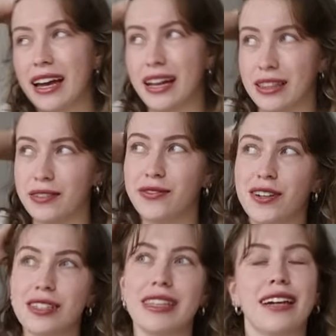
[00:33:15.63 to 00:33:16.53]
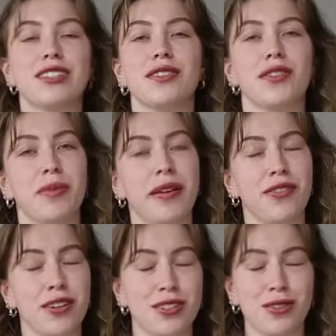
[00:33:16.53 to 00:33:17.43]
and the first lecture for my
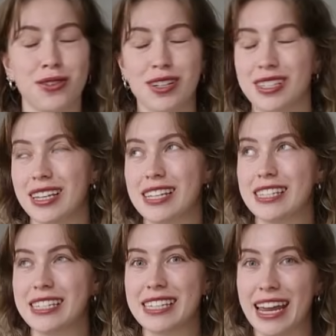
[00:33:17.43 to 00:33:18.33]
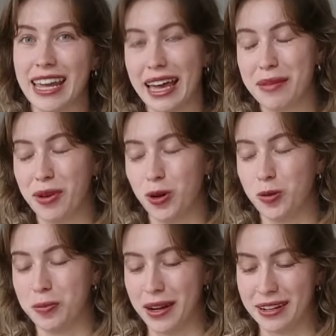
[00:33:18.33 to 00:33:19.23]
first course is at 10 AM
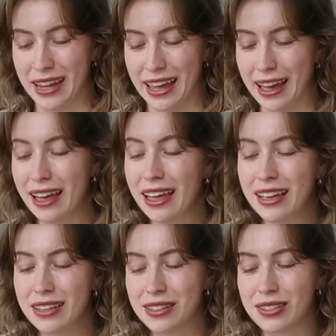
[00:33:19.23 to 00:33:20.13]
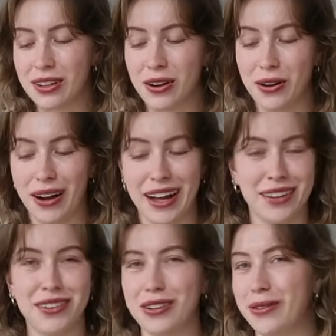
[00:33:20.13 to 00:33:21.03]
on Monday, so I
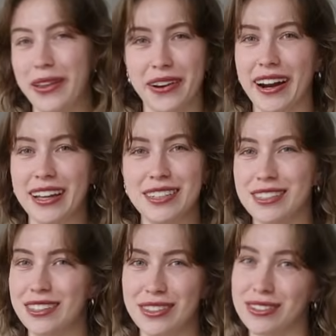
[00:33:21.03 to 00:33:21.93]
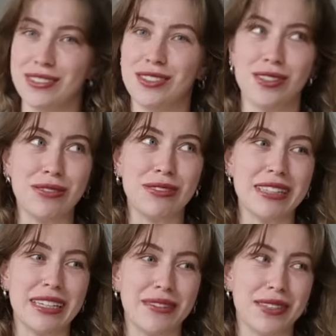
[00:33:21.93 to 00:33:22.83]
don't know whether I can do 2
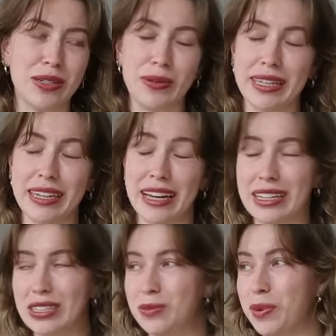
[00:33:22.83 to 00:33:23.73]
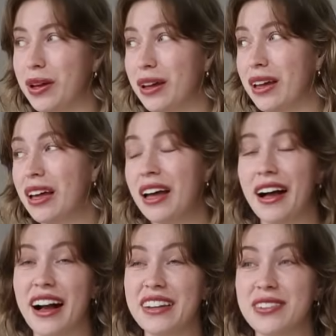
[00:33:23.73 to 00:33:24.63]
sleeves in a weekend, but
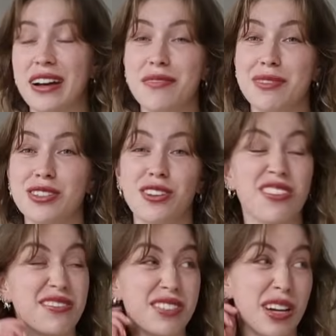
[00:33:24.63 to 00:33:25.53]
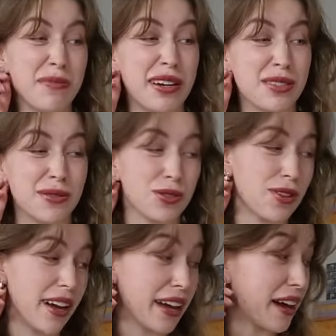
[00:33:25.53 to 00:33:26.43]
I don't have much on, so I might as well
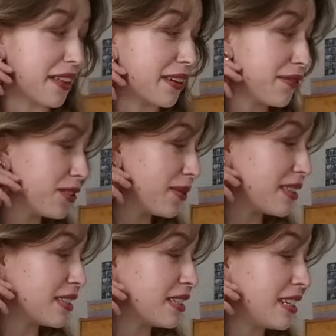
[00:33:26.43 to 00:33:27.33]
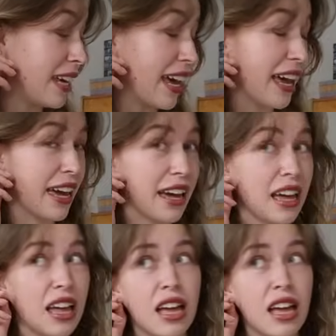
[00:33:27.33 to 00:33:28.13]
try. I think for the rest of today,